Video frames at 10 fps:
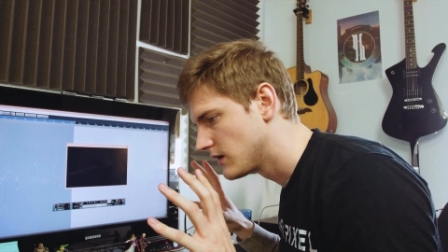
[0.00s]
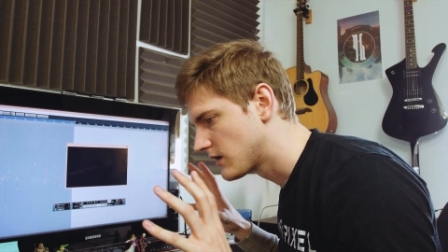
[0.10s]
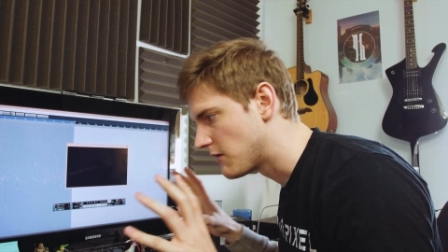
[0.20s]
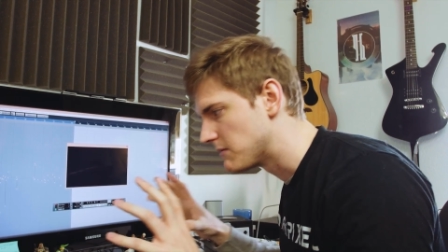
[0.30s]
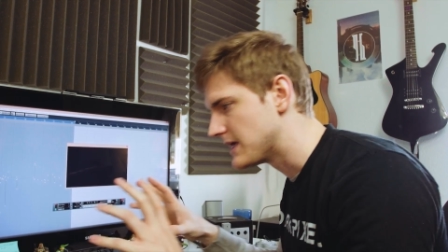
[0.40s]

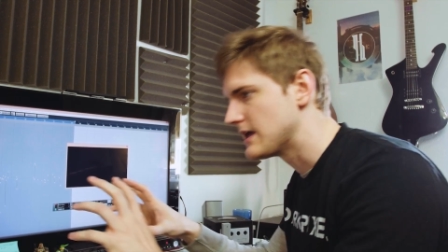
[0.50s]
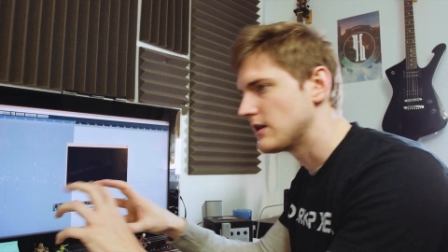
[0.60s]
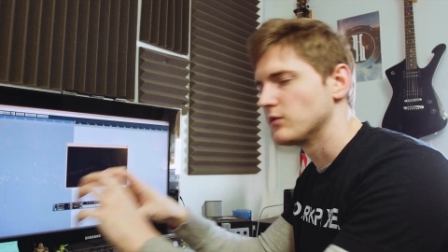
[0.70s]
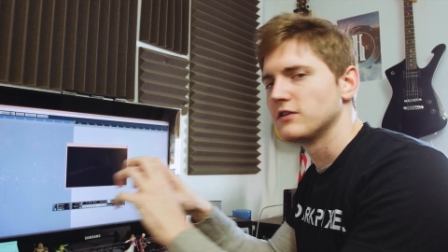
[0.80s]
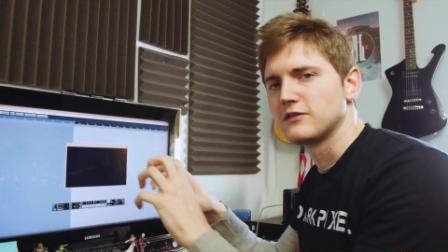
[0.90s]
come
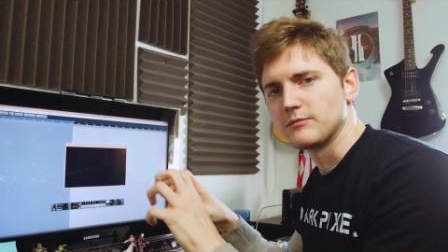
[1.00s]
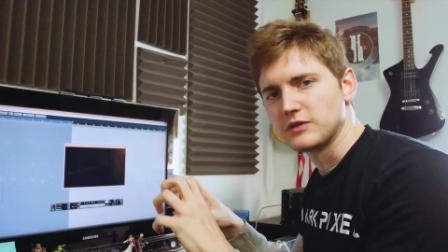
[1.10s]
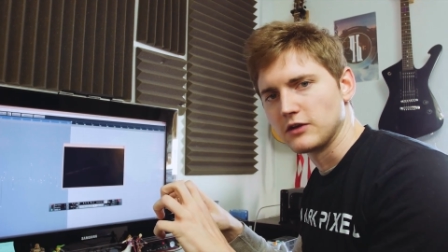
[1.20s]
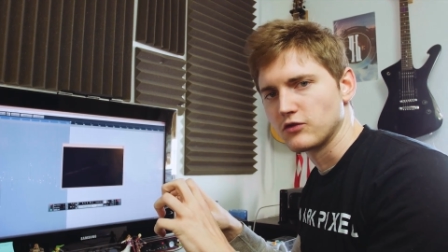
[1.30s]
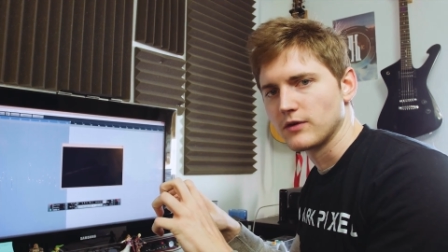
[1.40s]
in with
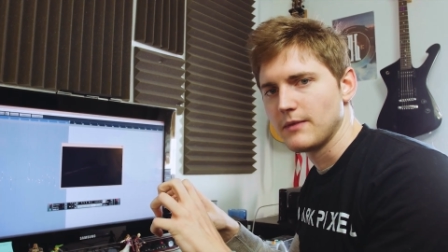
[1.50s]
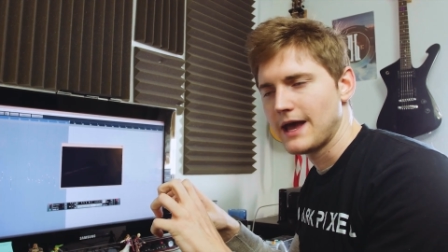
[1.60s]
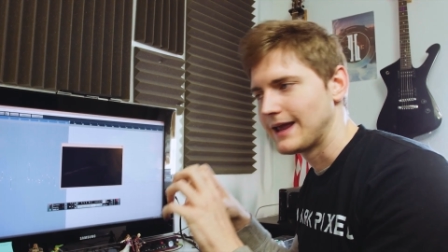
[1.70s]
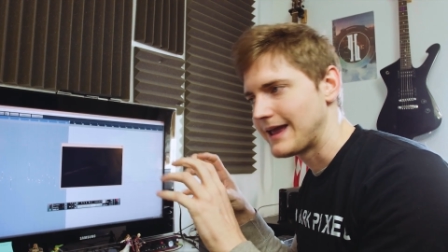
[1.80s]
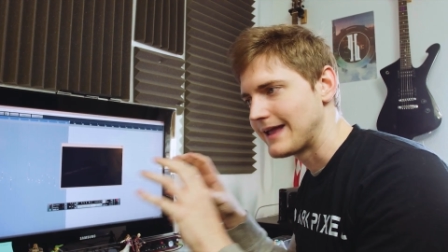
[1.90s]
something
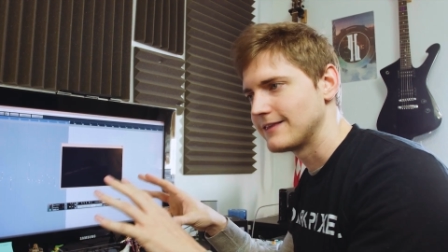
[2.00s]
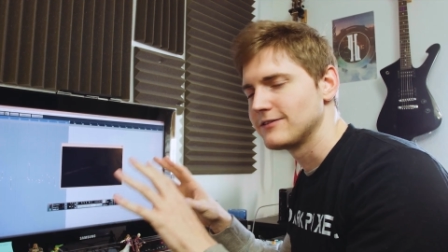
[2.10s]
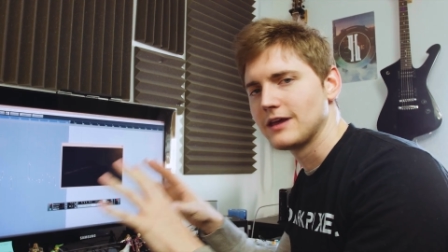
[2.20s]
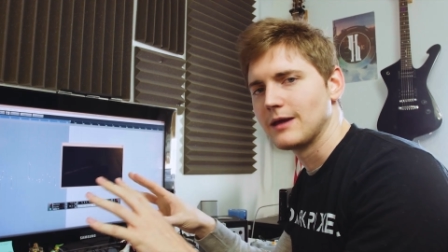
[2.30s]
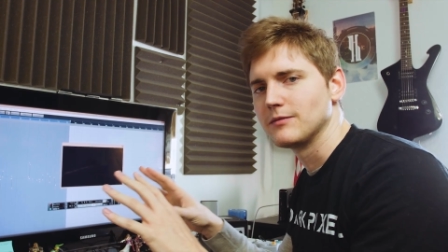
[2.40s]
dramatic at the
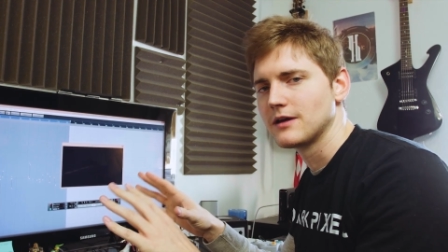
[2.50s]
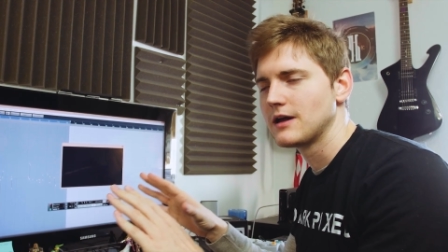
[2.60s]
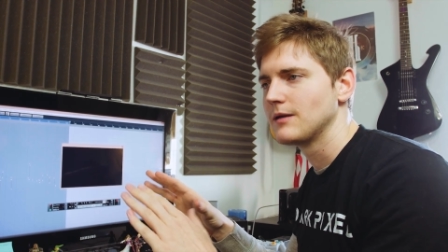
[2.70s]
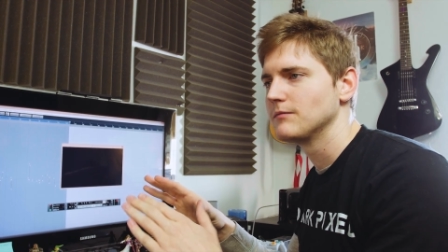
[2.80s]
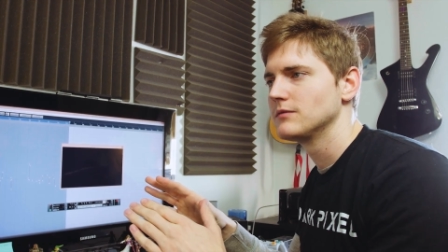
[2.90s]
same
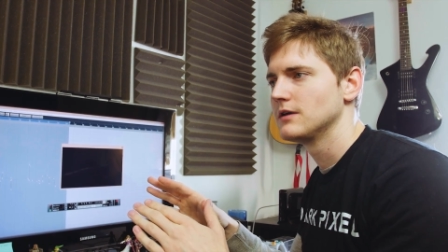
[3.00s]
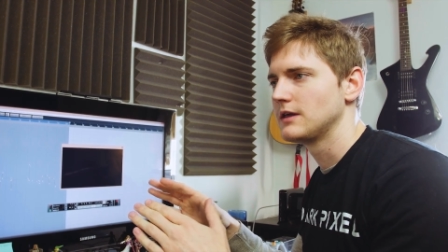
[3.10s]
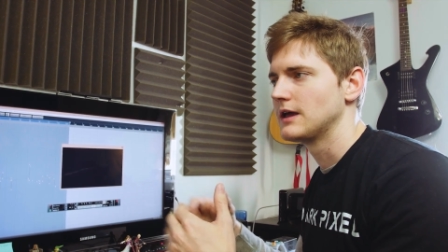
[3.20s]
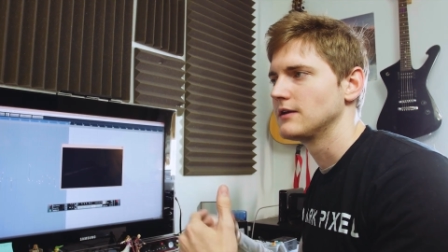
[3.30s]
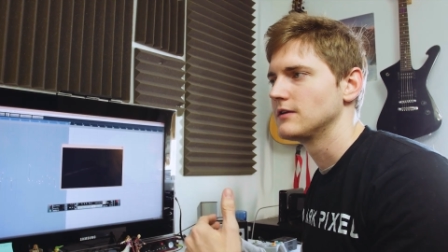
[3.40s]
time,
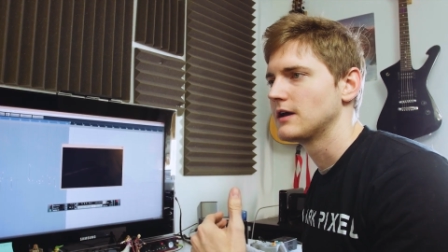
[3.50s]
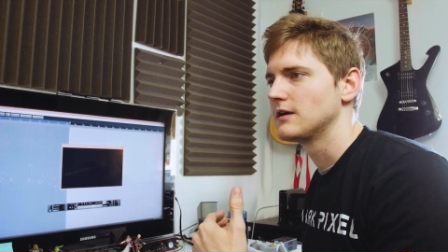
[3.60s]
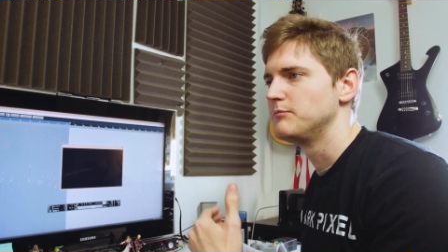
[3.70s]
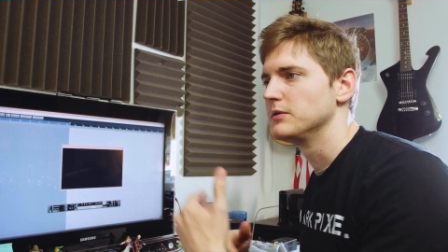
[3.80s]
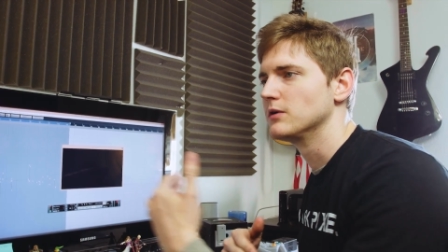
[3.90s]
again, to kind
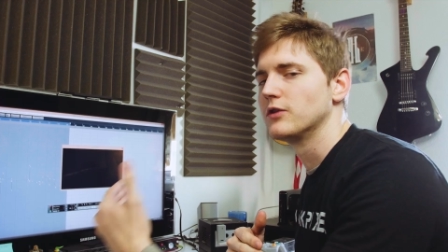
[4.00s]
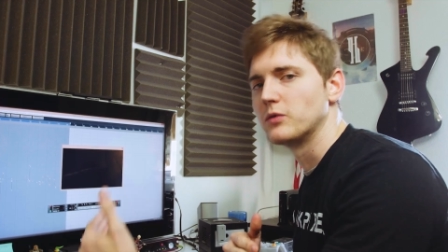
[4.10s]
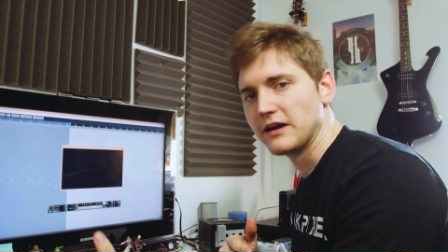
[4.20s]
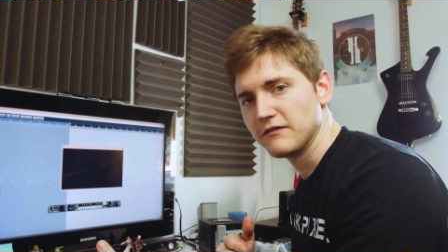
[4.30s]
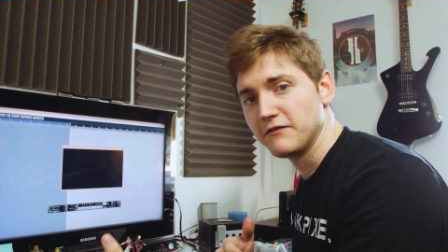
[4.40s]
of build the
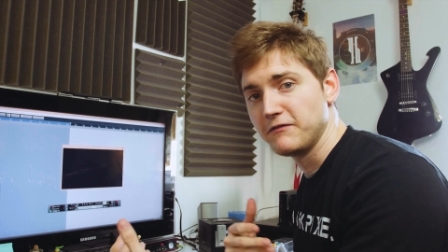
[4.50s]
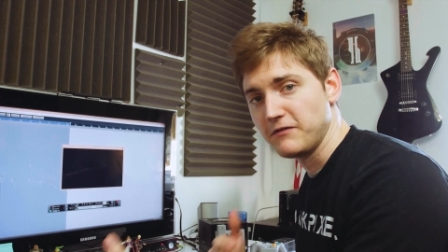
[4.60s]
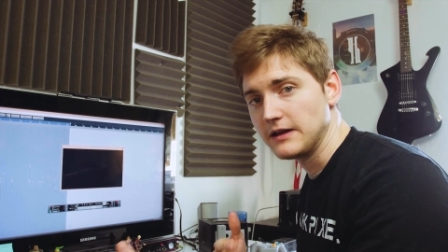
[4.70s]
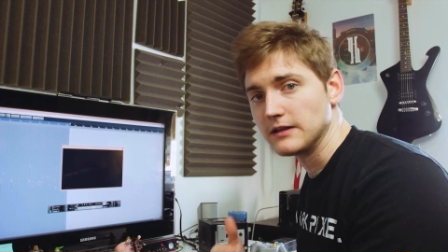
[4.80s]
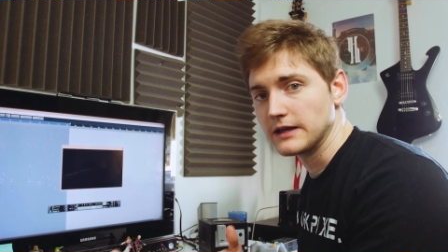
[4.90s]
right
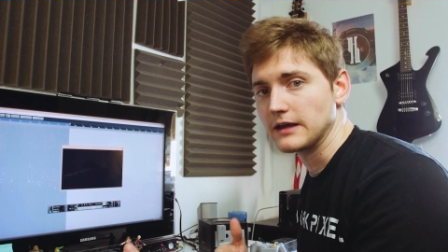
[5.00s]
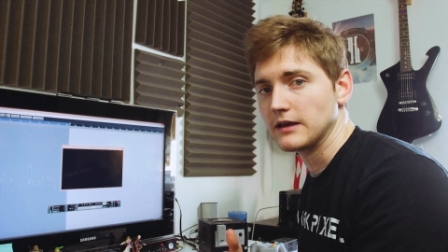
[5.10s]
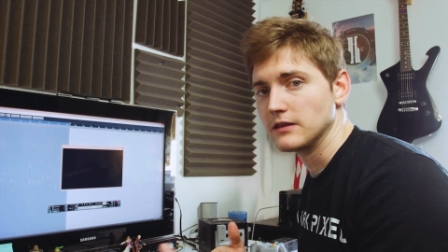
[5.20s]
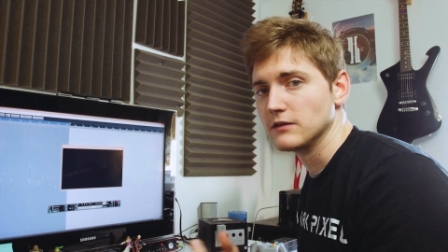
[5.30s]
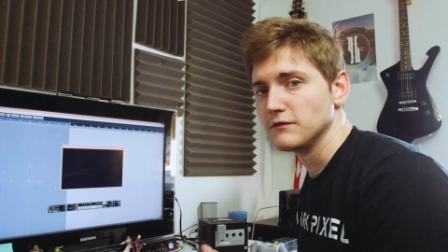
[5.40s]
feeling
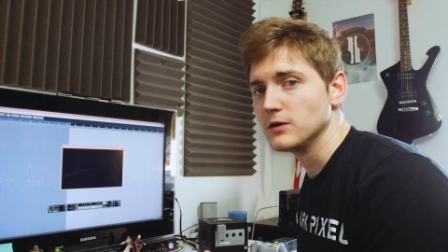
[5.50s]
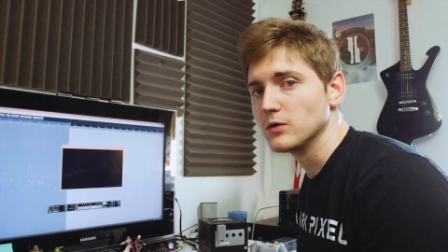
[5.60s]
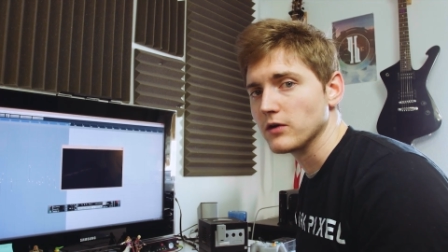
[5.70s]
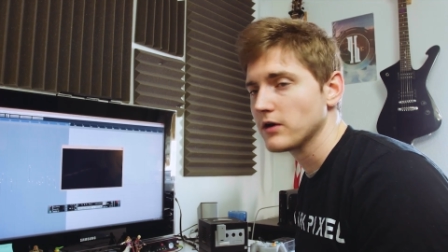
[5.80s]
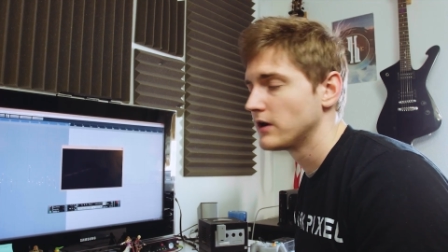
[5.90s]
in the
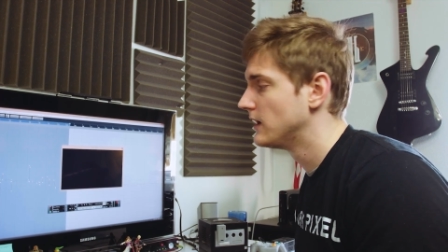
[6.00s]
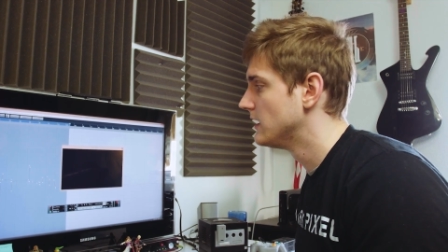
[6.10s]
viewer,